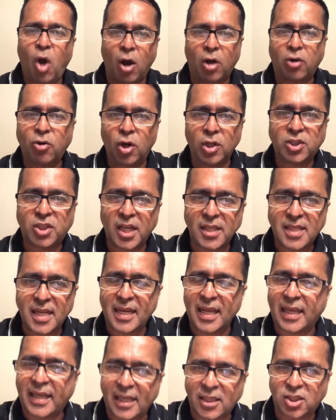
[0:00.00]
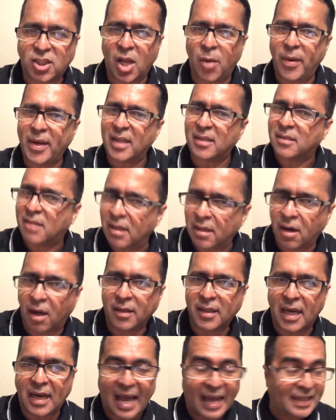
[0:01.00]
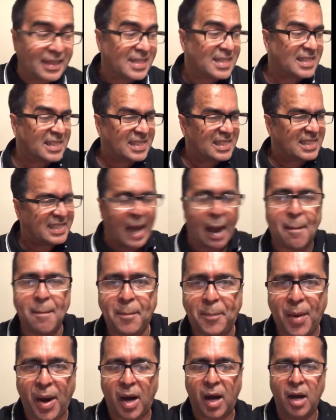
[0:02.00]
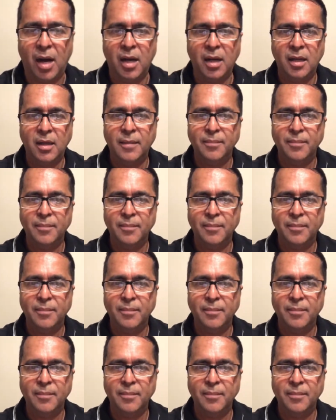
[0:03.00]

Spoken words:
Cockroaches in the kitchen, when you turn on the light, they scamper.